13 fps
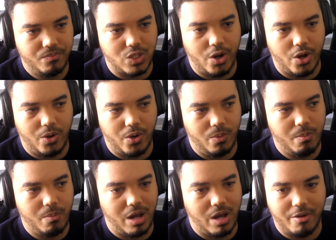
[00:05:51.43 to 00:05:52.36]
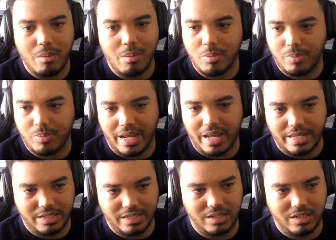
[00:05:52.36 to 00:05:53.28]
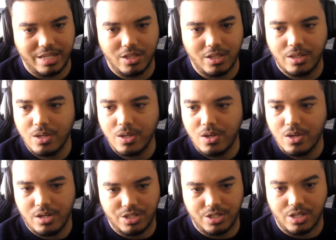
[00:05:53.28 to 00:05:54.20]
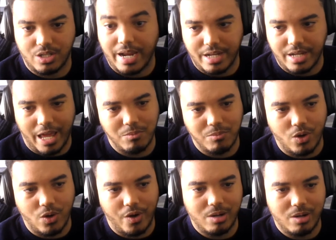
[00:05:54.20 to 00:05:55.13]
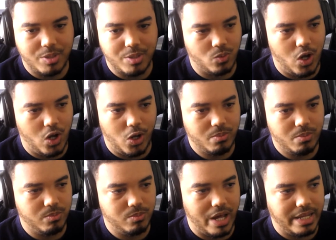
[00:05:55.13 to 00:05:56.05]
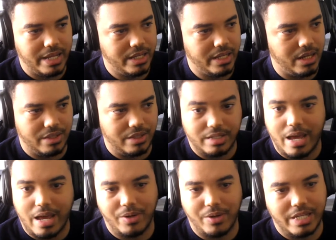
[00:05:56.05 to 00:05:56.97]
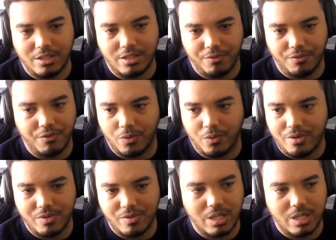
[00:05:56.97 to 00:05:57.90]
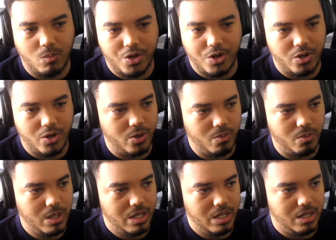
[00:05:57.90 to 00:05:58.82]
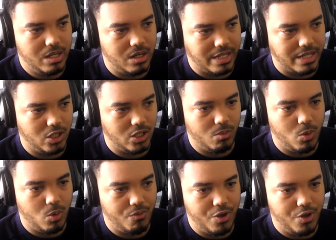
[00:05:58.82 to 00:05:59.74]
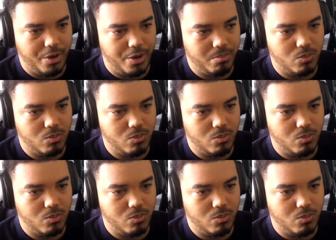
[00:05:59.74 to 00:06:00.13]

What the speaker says: So I remember playing like design games growing up as well. Like I think nowadays, if you're even someone who likes a lot more of the